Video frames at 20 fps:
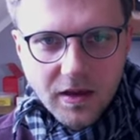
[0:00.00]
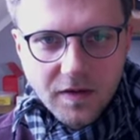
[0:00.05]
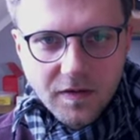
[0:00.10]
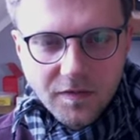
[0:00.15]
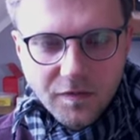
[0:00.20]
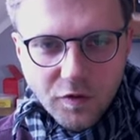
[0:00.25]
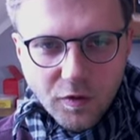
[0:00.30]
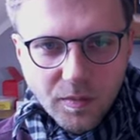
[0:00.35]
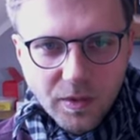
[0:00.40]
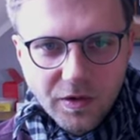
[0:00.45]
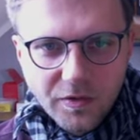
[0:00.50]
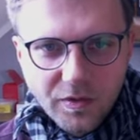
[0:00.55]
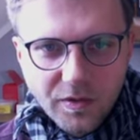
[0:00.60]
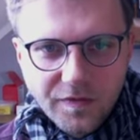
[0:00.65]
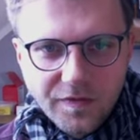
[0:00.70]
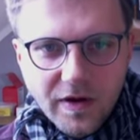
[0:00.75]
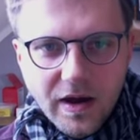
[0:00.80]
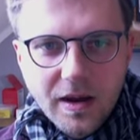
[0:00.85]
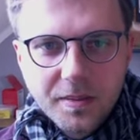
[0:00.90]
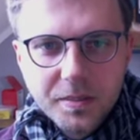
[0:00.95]
from the
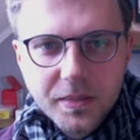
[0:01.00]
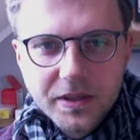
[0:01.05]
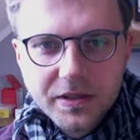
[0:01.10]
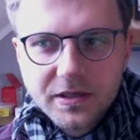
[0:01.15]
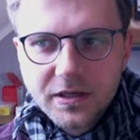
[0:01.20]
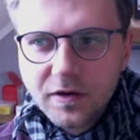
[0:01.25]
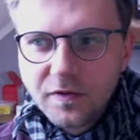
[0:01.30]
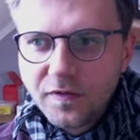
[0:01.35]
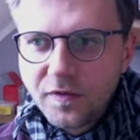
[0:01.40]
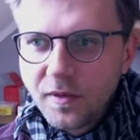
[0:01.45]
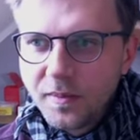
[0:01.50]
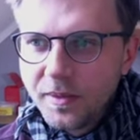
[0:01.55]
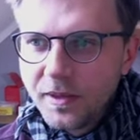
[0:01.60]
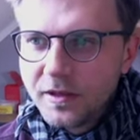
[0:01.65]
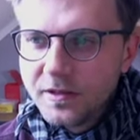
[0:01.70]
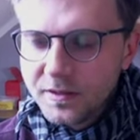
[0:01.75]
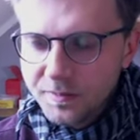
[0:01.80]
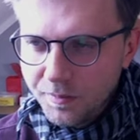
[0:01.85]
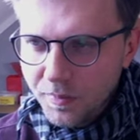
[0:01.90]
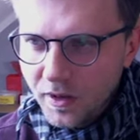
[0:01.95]
refinement here from
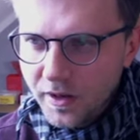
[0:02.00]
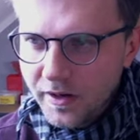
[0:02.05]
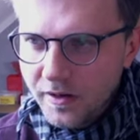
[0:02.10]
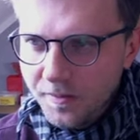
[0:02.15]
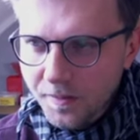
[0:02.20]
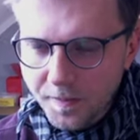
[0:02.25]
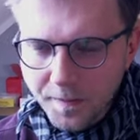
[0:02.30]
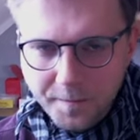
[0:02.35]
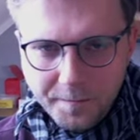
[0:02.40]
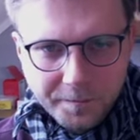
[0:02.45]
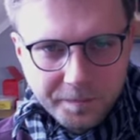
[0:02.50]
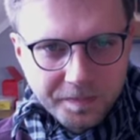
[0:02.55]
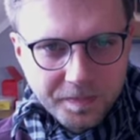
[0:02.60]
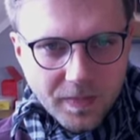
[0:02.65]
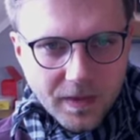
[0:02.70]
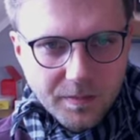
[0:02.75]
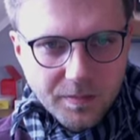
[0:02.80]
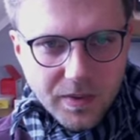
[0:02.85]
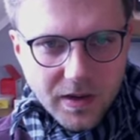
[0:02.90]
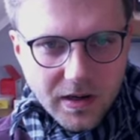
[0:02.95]
this bottom
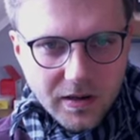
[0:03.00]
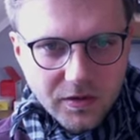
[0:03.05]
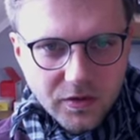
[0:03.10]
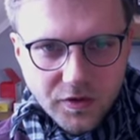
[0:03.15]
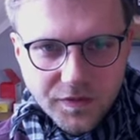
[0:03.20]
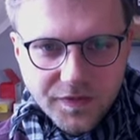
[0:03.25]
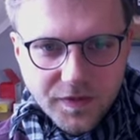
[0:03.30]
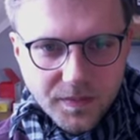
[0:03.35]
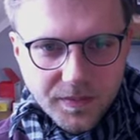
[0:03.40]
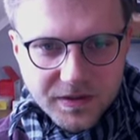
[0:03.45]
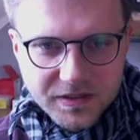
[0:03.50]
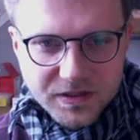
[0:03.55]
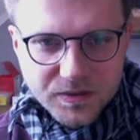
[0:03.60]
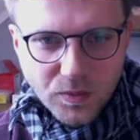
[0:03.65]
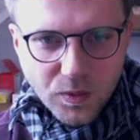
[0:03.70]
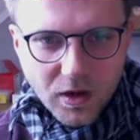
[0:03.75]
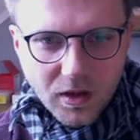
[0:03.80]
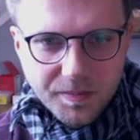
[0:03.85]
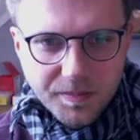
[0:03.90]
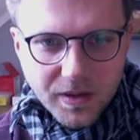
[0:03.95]
part or from this
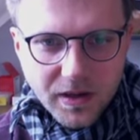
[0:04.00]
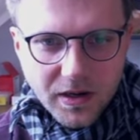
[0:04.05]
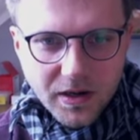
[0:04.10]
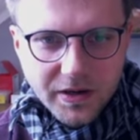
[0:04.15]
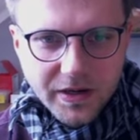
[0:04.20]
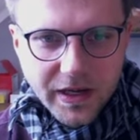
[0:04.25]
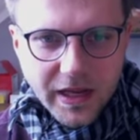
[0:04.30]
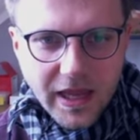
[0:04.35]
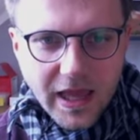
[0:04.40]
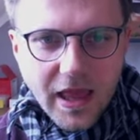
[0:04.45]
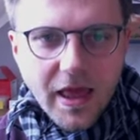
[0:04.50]
wall part.